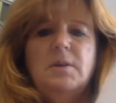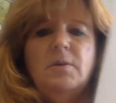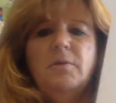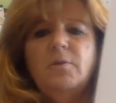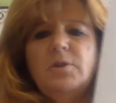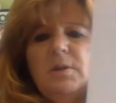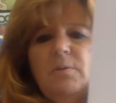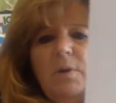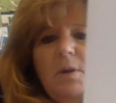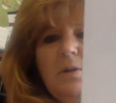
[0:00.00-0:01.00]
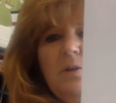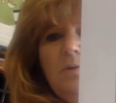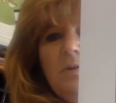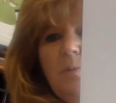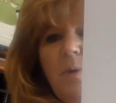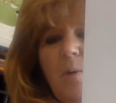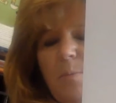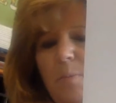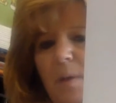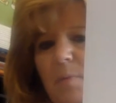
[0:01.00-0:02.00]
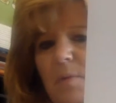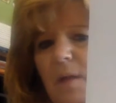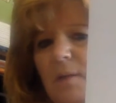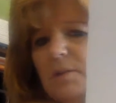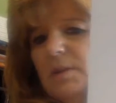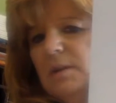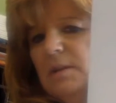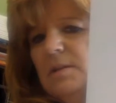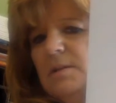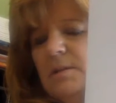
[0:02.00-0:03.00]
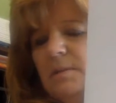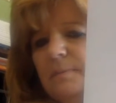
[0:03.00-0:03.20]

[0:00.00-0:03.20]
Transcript: the first thing we're going to do is a paper that looks like this.